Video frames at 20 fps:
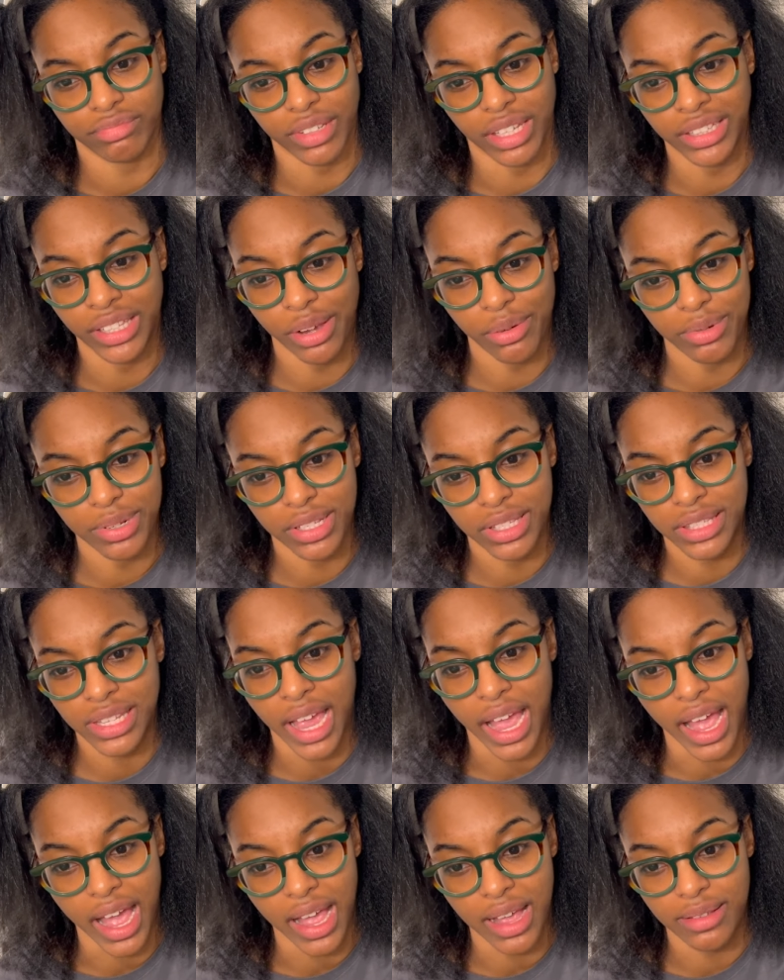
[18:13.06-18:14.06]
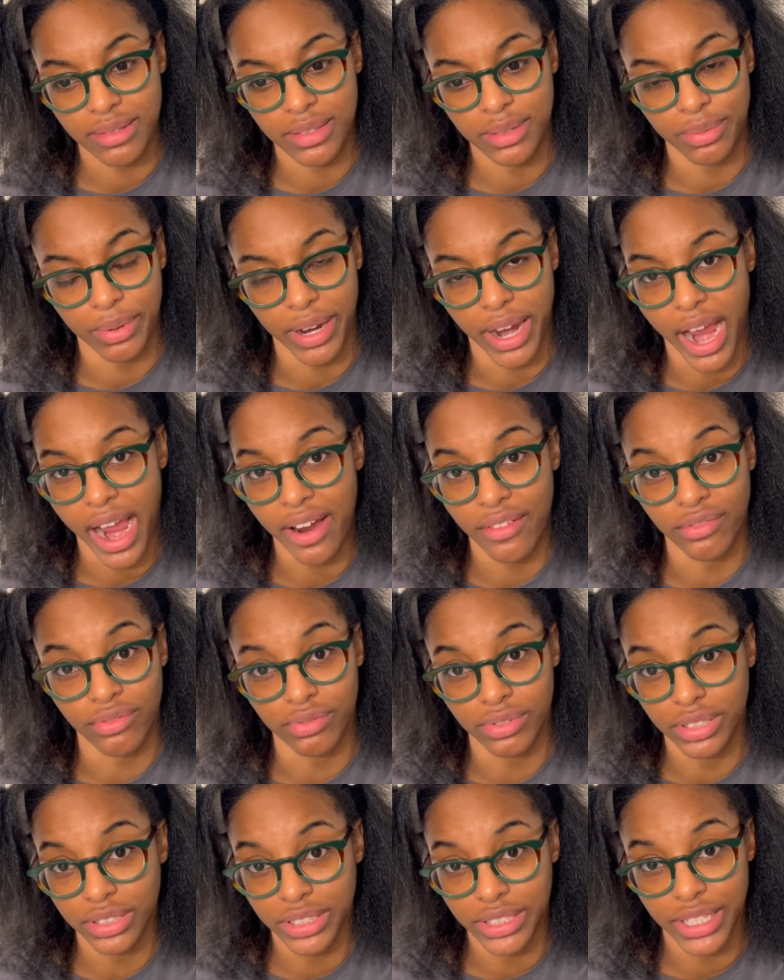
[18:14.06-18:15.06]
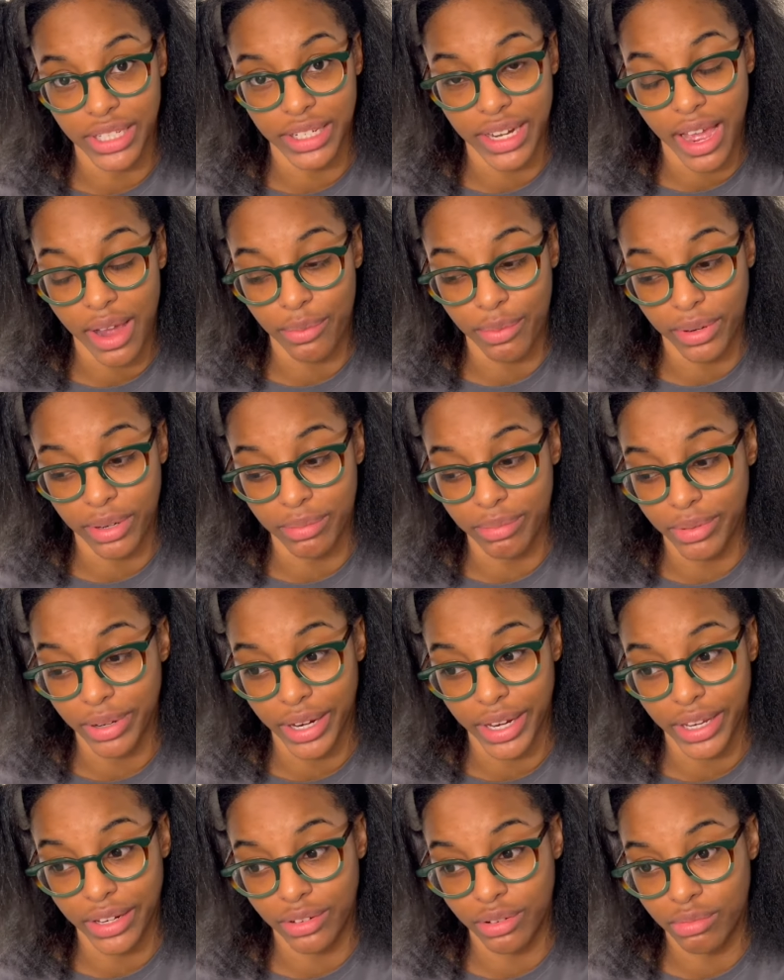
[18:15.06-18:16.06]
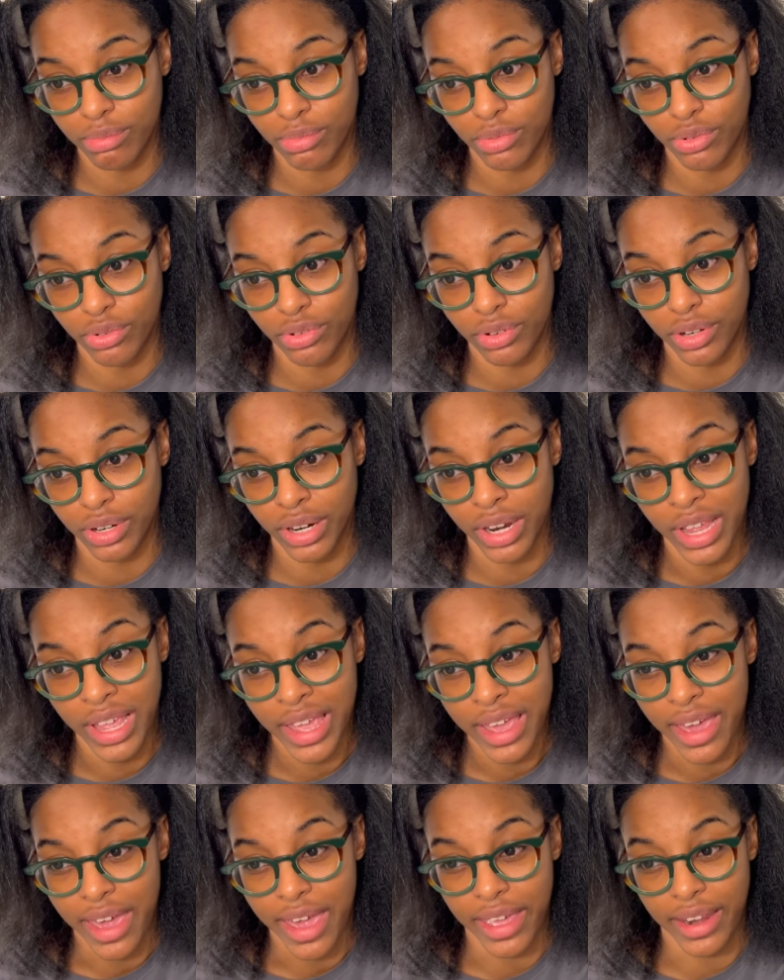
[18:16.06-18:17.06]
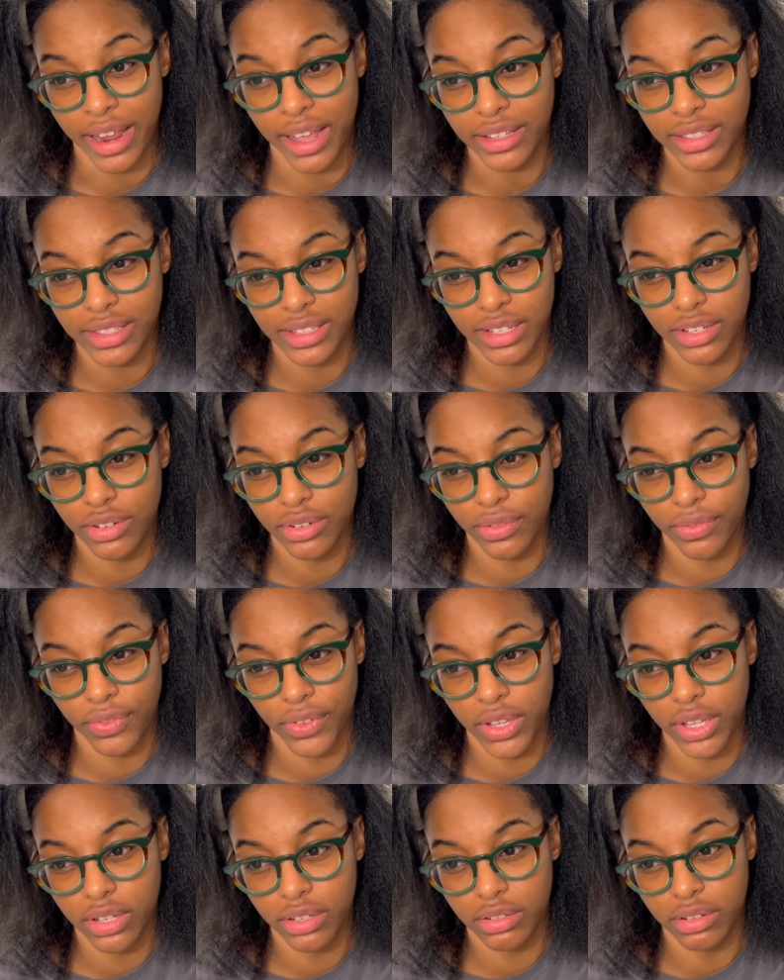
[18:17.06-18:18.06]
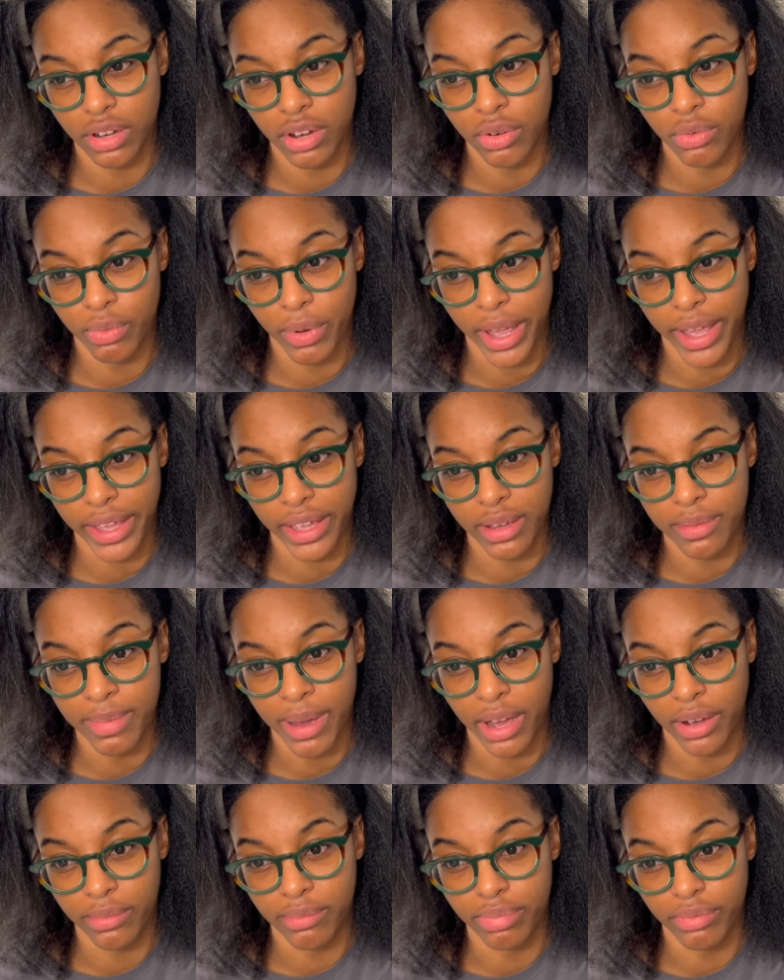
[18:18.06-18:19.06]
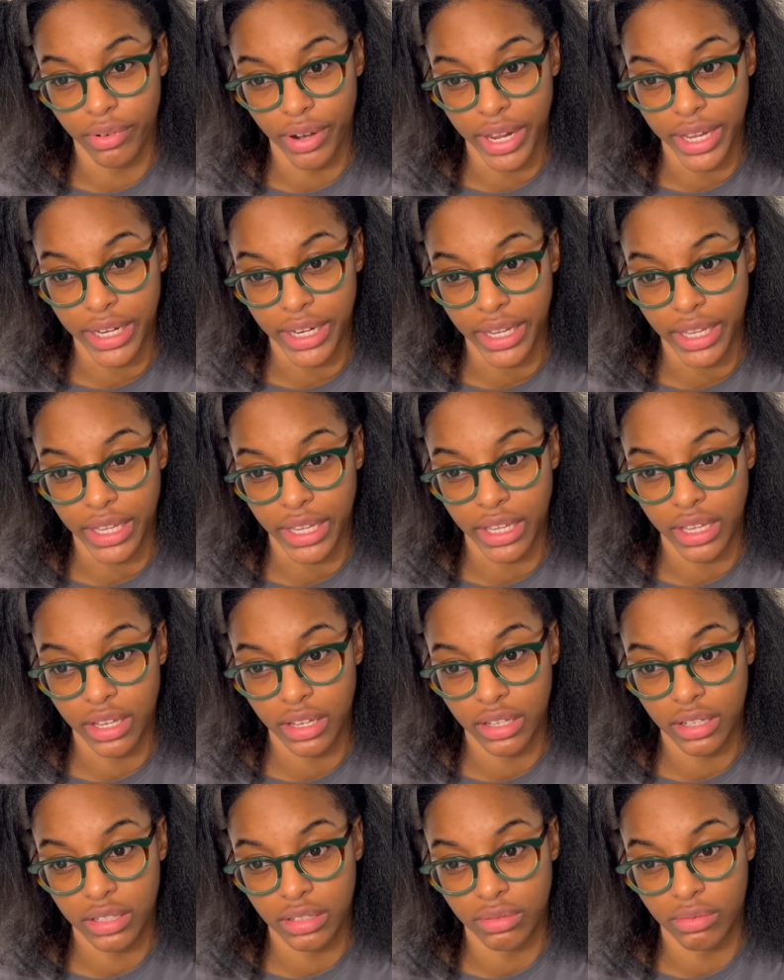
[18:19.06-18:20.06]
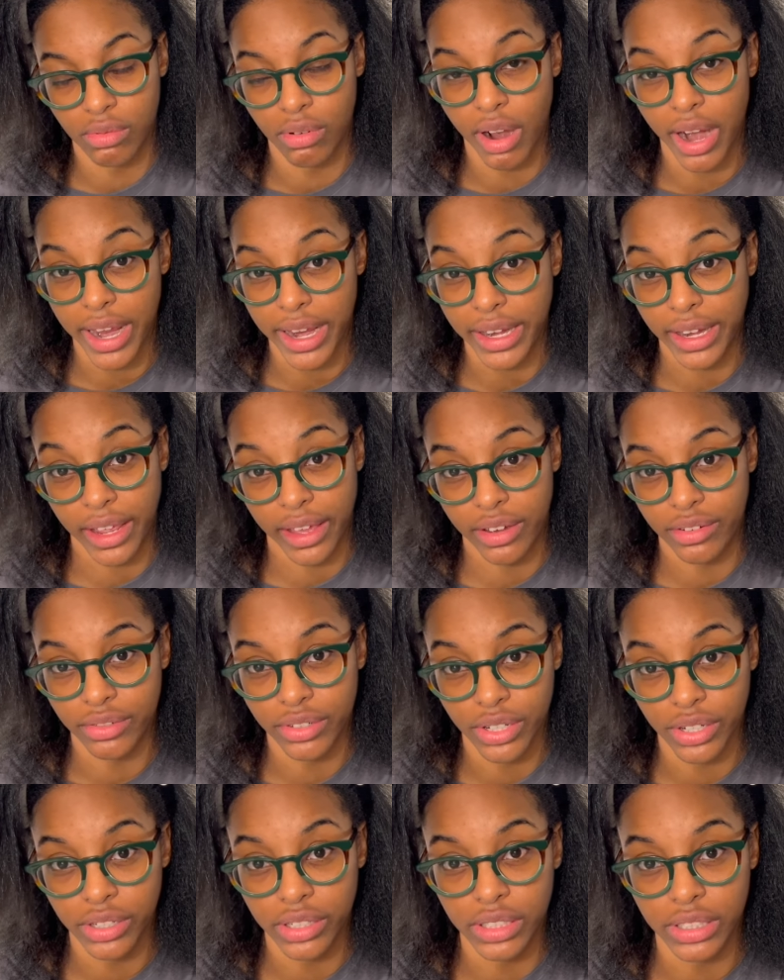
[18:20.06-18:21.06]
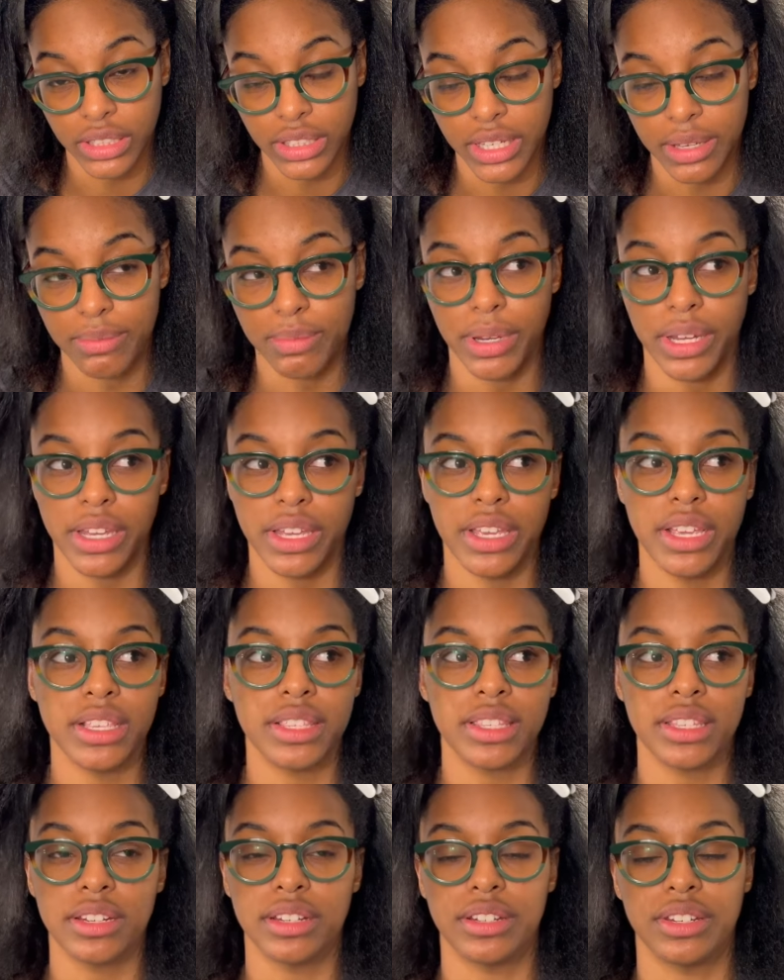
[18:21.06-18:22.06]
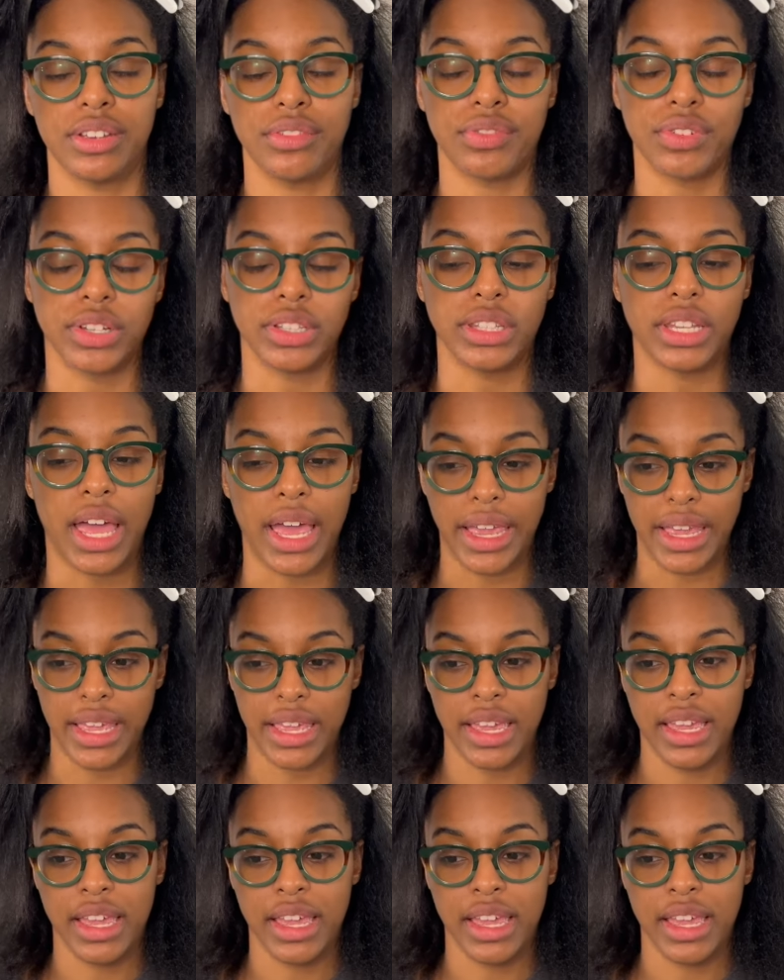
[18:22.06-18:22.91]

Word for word: there was times where I really did not want to braid no more. And I still feel a way about braiding right now currently, but it's in a different light.